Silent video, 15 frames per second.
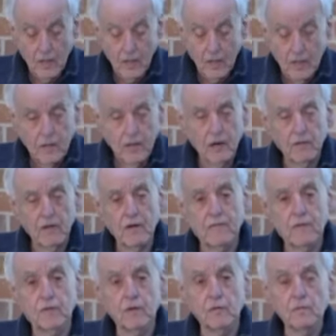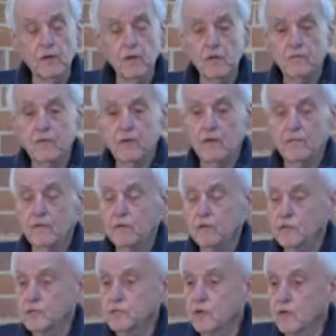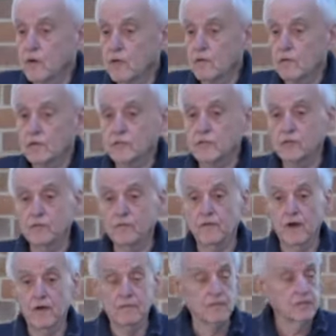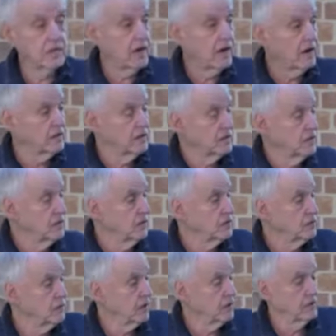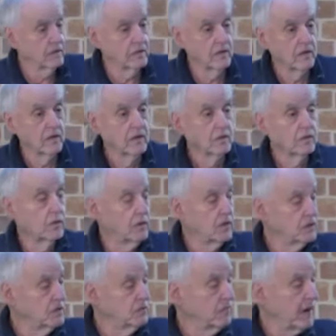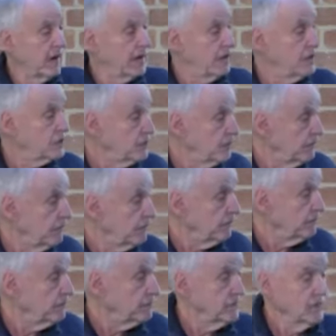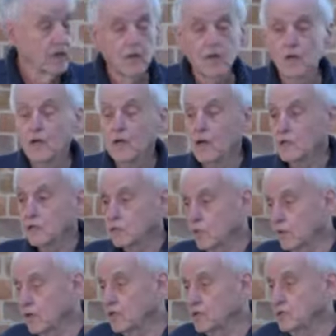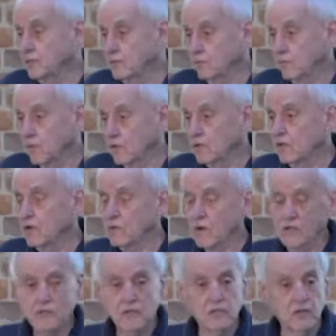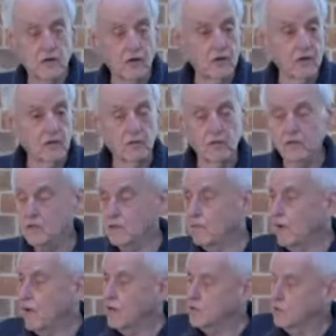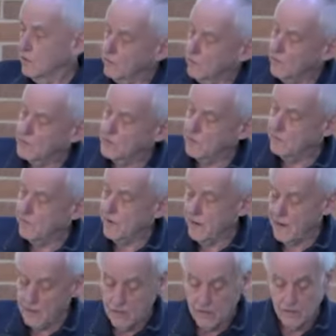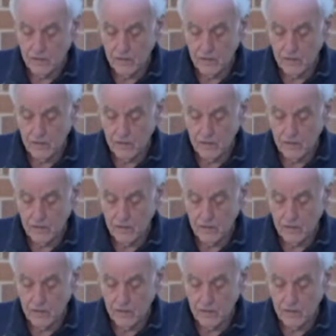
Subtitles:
You know, in every good movie, in every good story, there are two famous characters in each one, goodies and baddies. And the goodies, well, they're not always entirely good, and the baddies are not always that bad.